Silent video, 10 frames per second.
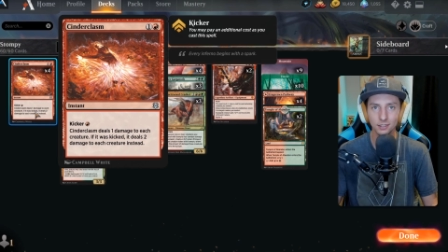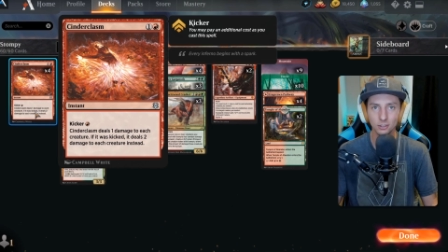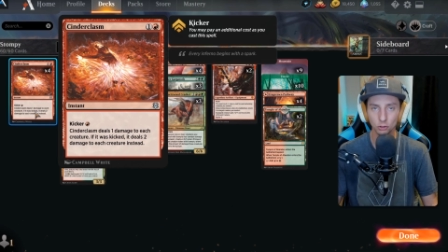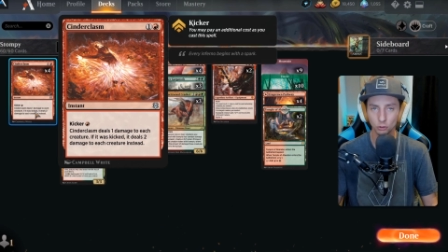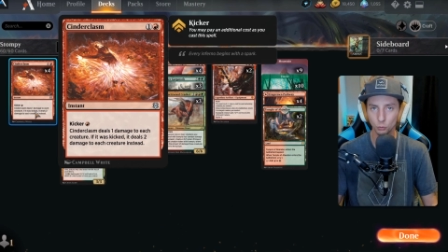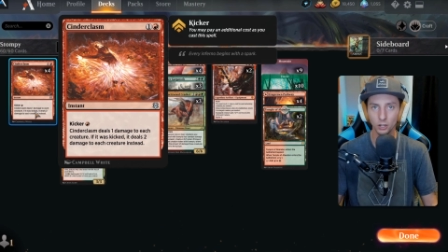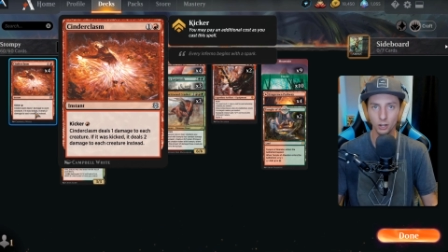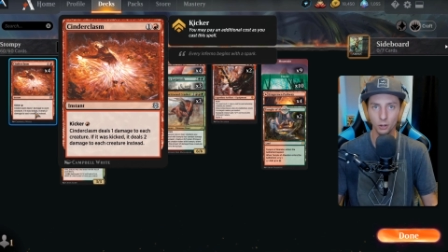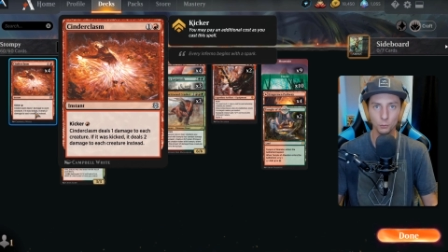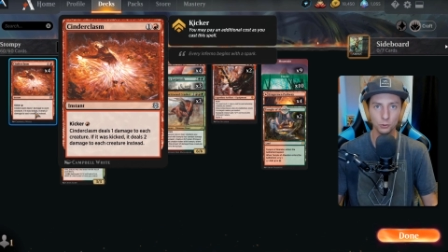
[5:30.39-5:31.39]
destroy
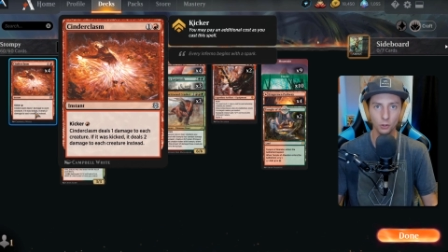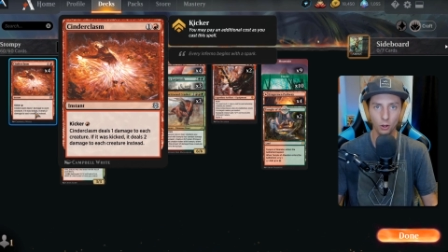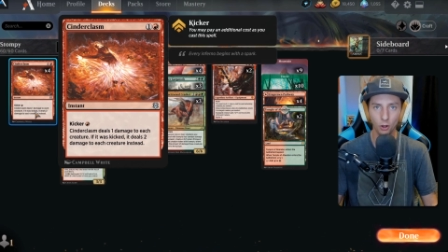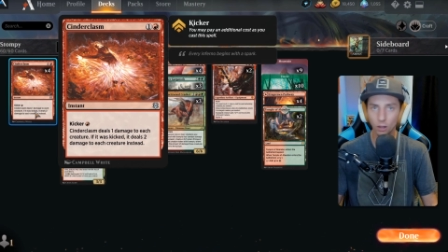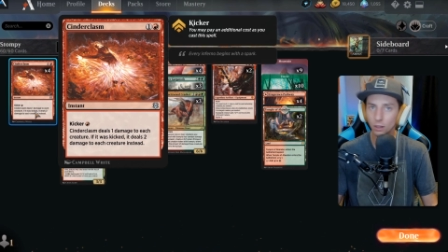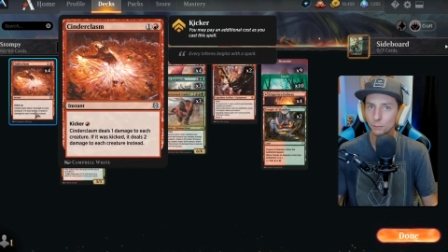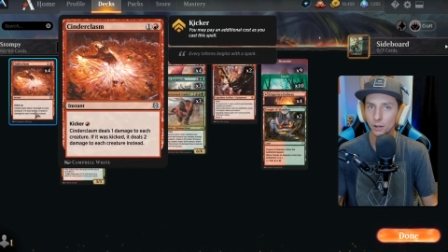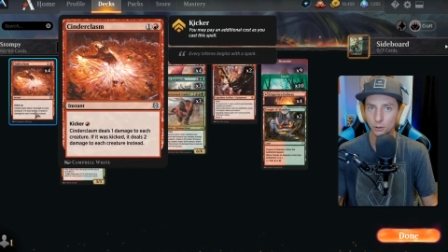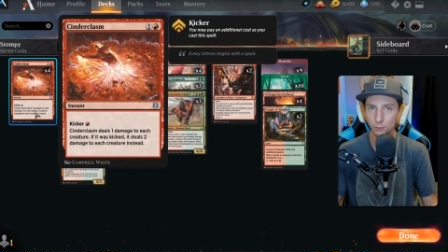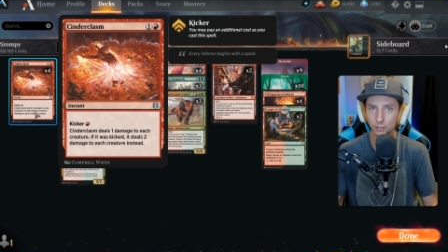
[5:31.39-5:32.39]
almost all of
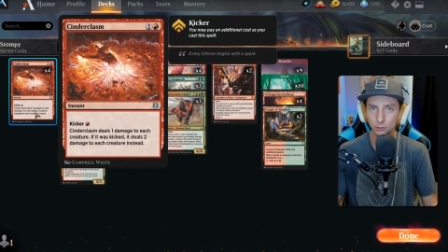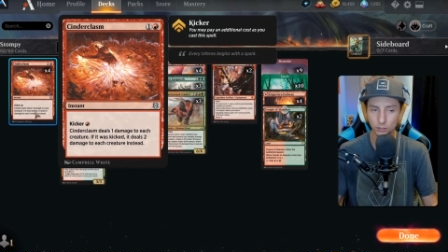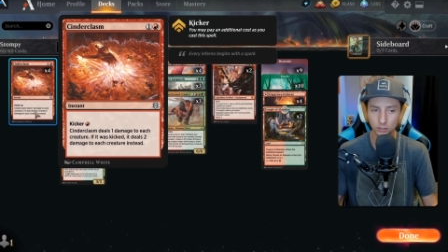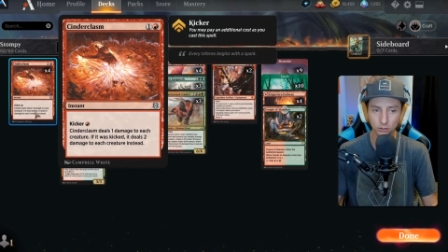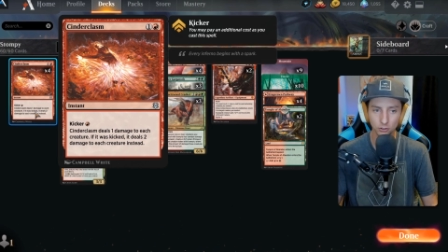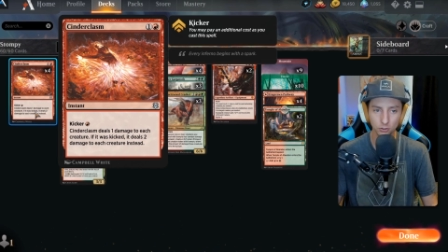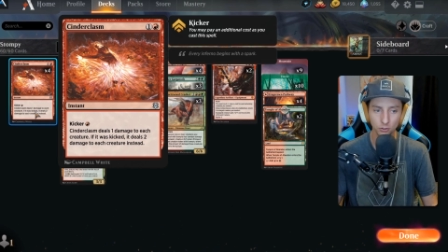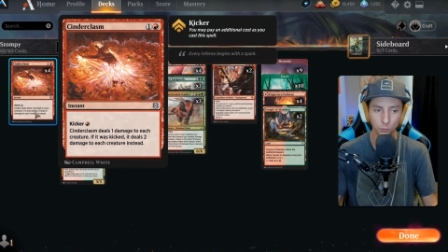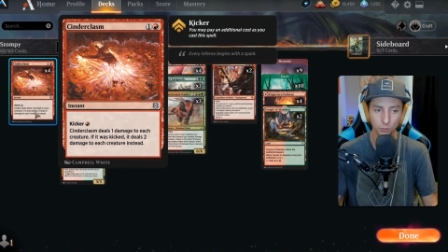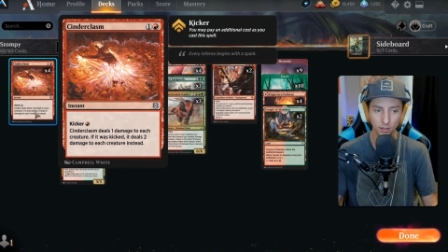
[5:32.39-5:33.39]
Mono Red's creatures
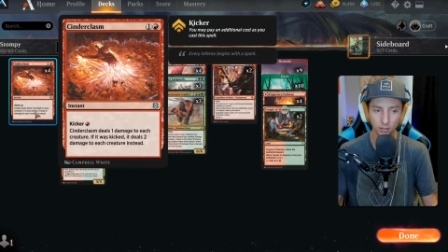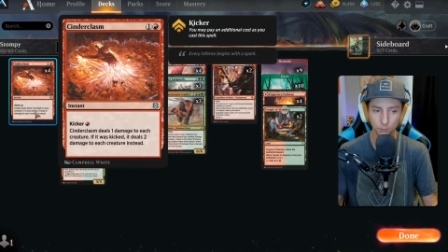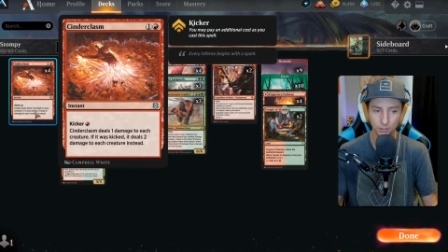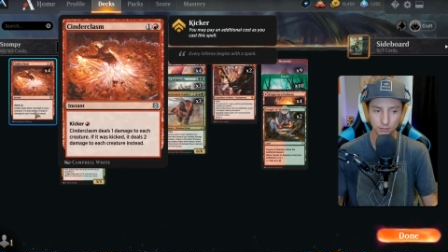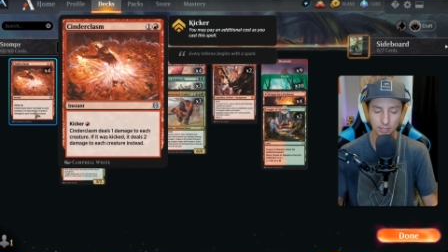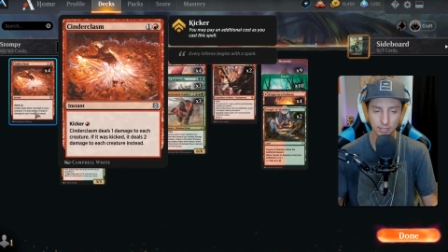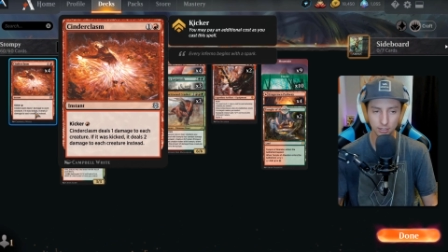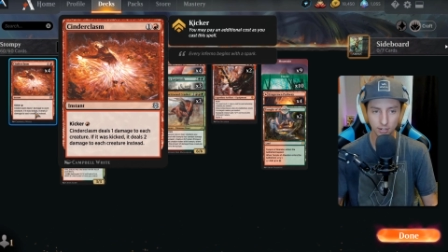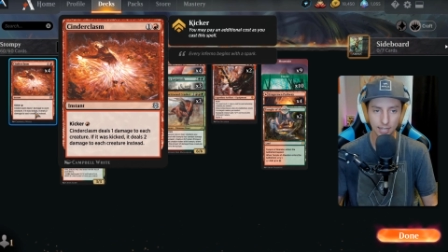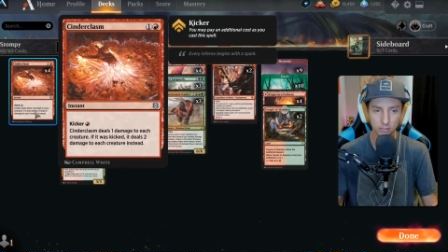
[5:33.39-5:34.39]
with a little bit of a
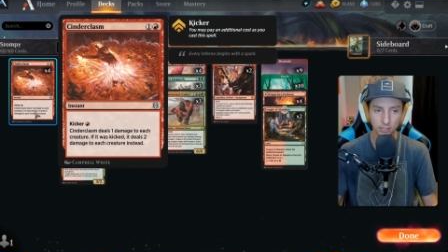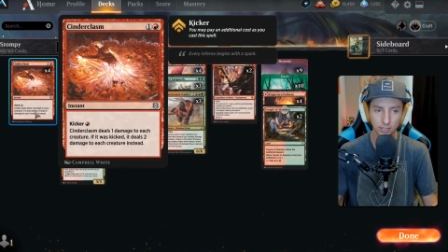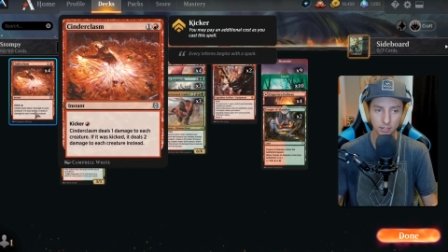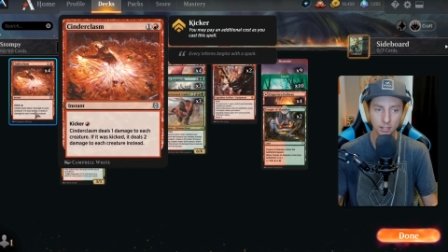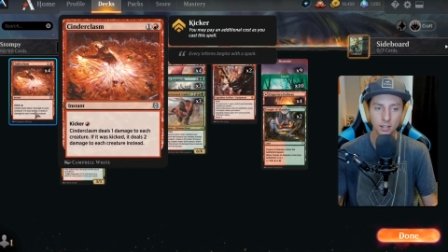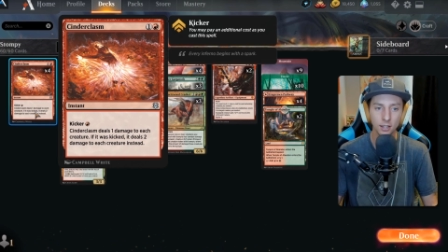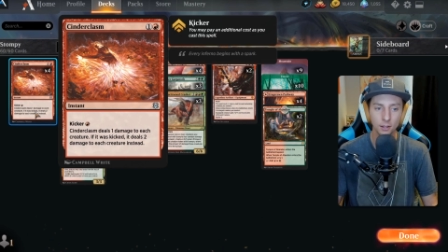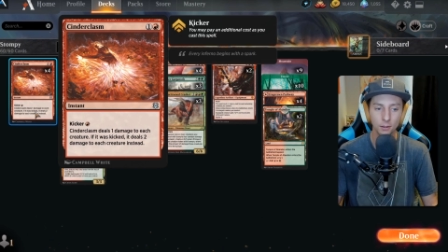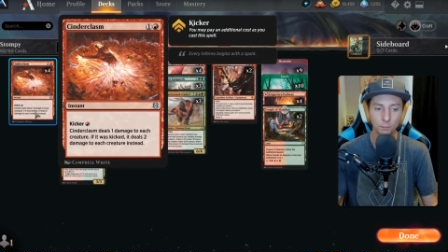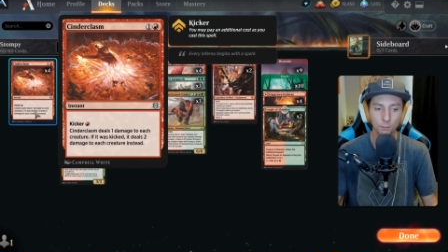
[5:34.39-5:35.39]
kicker action here,
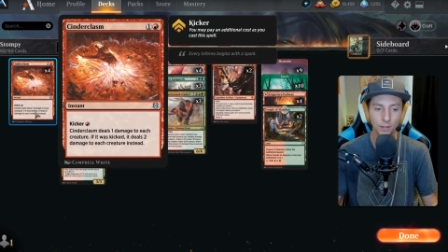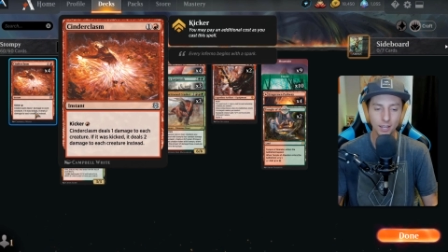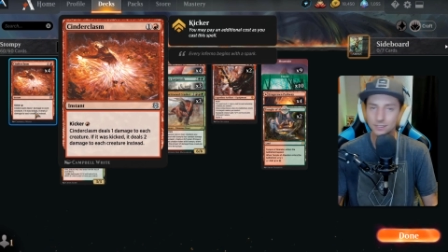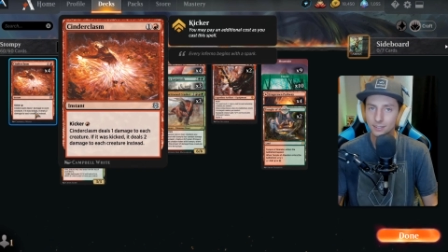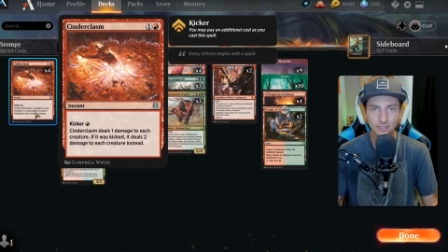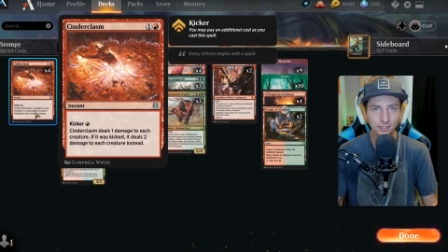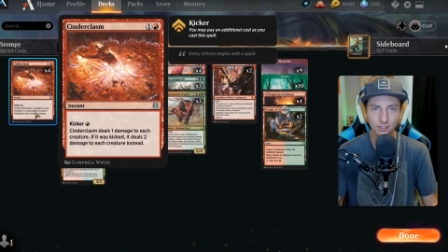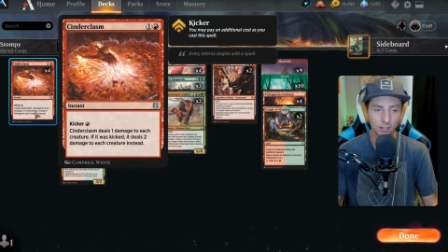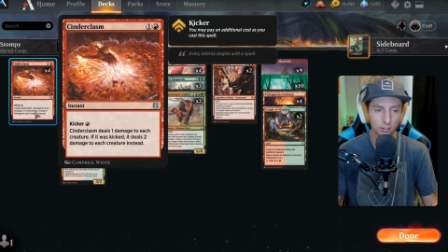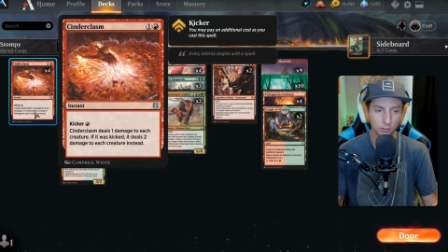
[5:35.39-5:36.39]
it doesn't
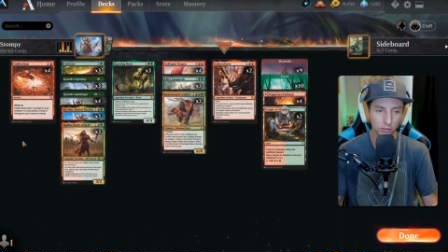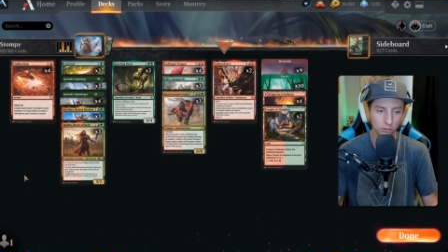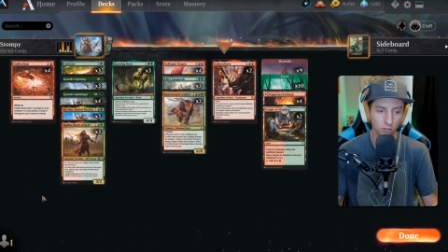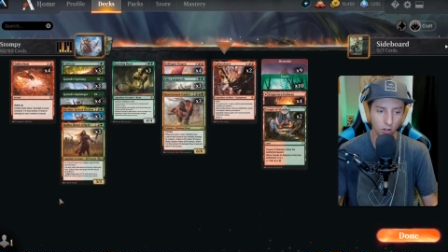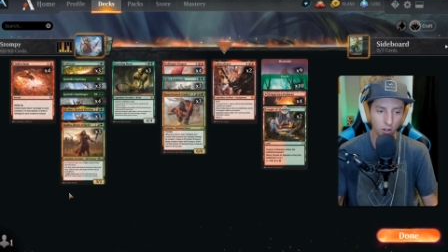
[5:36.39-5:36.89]
kill our creatures.